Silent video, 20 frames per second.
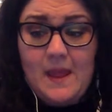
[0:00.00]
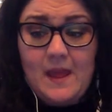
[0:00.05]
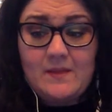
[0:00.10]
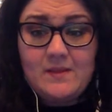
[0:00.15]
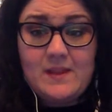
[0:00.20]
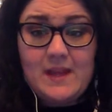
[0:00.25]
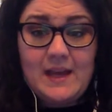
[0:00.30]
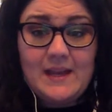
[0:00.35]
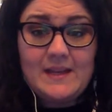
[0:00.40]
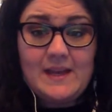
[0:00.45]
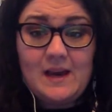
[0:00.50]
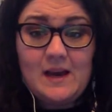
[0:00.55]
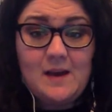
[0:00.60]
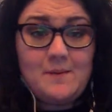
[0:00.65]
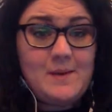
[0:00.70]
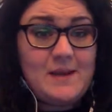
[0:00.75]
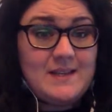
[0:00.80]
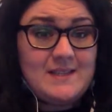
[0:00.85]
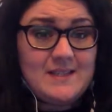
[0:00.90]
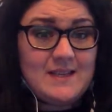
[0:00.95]
that
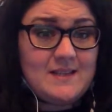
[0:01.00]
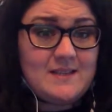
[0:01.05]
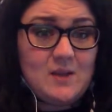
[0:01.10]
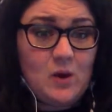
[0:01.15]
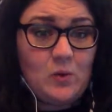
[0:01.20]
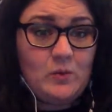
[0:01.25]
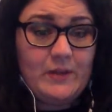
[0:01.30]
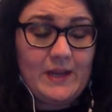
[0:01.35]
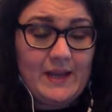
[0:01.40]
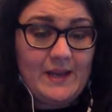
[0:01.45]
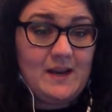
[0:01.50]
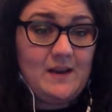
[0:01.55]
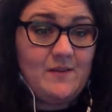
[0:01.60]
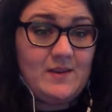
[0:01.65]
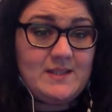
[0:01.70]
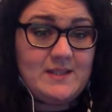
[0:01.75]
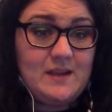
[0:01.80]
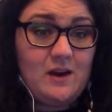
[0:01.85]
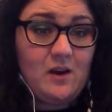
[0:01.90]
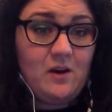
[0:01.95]
exists only in and of
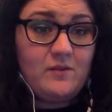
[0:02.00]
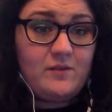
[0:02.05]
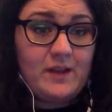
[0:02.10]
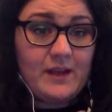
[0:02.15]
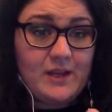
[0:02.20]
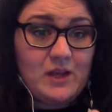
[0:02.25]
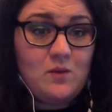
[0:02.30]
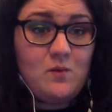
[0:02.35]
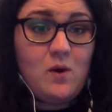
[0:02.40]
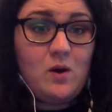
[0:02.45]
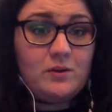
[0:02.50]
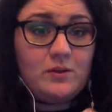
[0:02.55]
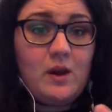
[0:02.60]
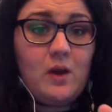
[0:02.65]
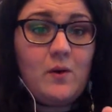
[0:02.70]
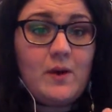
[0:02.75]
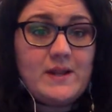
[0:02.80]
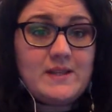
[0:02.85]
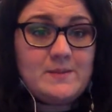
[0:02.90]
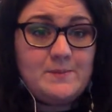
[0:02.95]
itself. Like you all
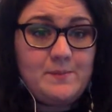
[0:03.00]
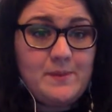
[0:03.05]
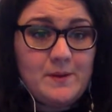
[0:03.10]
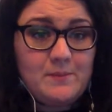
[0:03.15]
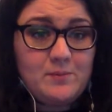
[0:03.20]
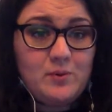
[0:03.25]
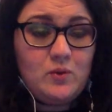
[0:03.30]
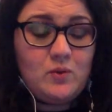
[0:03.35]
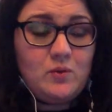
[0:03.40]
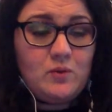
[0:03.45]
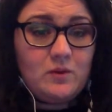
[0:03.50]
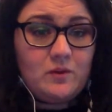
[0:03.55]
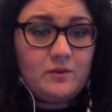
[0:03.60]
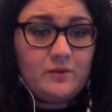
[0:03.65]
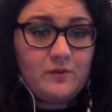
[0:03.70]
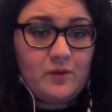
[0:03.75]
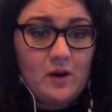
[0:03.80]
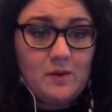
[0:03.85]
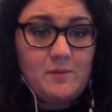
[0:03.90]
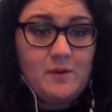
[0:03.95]
know, it's been
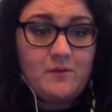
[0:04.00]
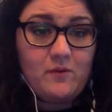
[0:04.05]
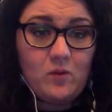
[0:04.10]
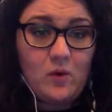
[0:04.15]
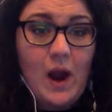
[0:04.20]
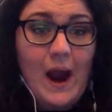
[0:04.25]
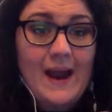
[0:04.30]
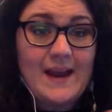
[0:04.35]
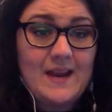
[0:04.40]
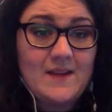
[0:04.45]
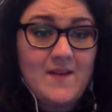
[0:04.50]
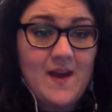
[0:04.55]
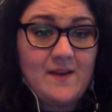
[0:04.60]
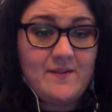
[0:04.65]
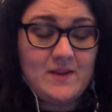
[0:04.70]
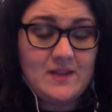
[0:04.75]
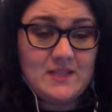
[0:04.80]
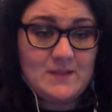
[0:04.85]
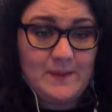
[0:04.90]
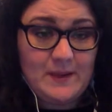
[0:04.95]
pulled from a variety of
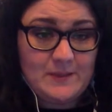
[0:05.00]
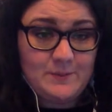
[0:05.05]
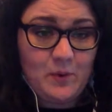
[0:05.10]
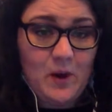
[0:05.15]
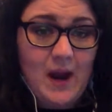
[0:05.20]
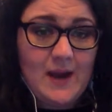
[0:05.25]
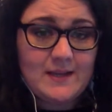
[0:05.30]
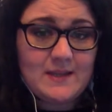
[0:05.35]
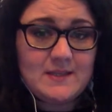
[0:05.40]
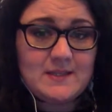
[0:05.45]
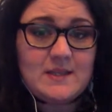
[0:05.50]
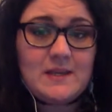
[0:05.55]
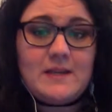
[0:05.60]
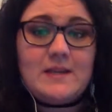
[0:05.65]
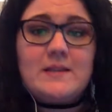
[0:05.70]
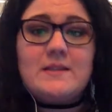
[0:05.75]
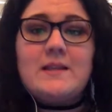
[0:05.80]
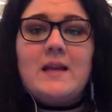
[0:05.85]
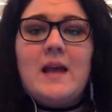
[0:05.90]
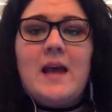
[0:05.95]
evidence-based
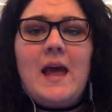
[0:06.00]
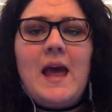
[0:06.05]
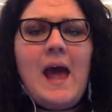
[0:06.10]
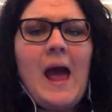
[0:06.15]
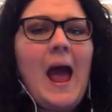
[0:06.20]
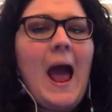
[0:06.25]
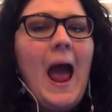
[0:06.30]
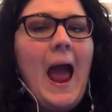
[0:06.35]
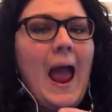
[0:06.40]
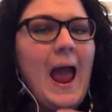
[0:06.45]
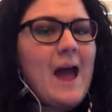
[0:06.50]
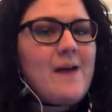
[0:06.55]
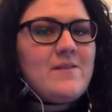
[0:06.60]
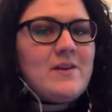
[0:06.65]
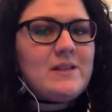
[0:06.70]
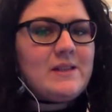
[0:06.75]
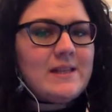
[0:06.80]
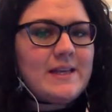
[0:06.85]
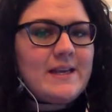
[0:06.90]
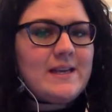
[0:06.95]
practices. I have a
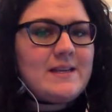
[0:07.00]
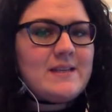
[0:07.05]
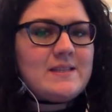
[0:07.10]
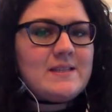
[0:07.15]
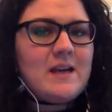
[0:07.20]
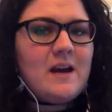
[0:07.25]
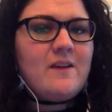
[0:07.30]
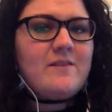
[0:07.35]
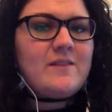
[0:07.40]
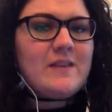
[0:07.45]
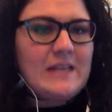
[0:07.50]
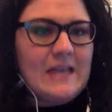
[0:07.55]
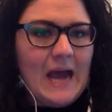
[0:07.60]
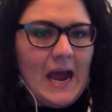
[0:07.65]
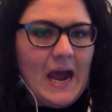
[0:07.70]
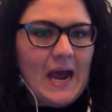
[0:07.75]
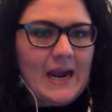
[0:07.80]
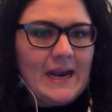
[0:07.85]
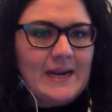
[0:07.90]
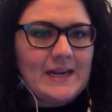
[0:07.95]
list of
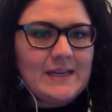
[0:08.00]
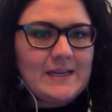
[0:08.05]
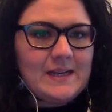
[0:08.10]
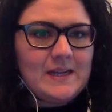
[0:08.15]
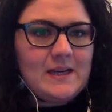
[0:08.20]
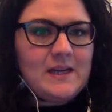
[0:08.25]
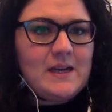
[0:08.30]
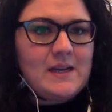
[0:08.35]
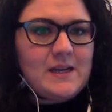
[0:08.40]
9